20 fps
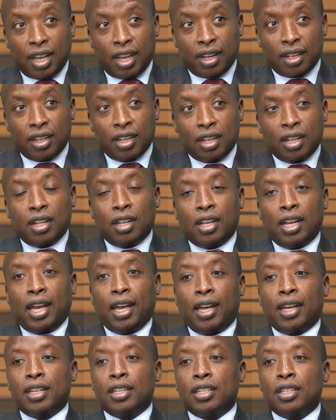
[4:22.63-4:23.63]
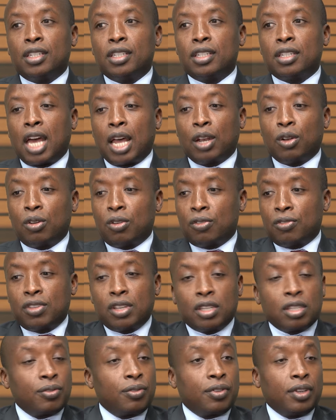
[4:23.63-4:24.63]
Yeah. And a lot of
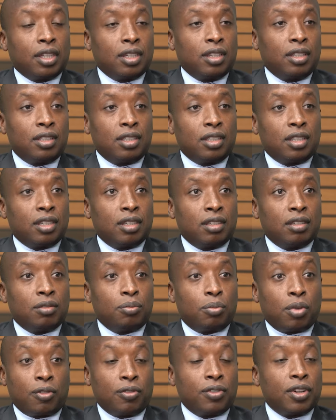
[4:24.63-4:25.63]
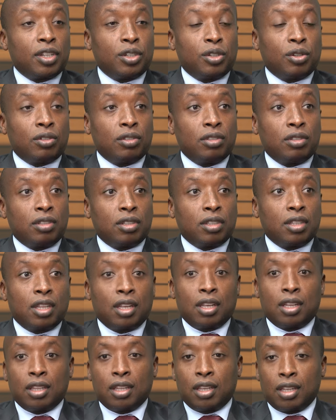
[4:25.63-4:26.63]
these fields, professions,
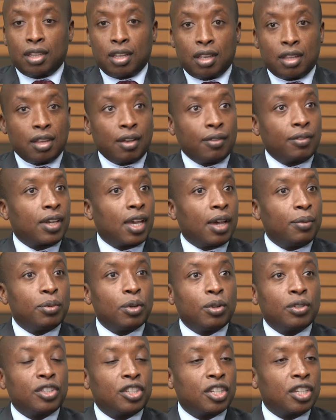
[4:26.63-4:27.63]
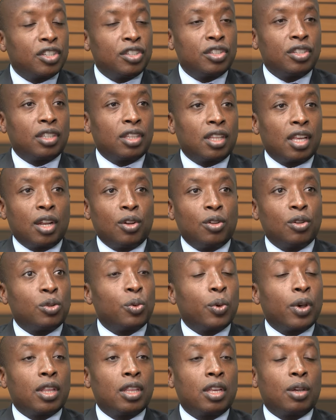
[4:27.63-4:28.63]
they've kept on changing. They are
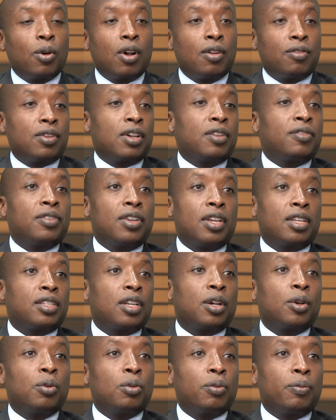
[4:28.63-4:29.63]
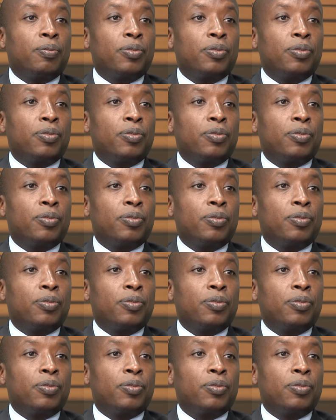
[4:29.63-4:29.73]
not where they were 5 years ago.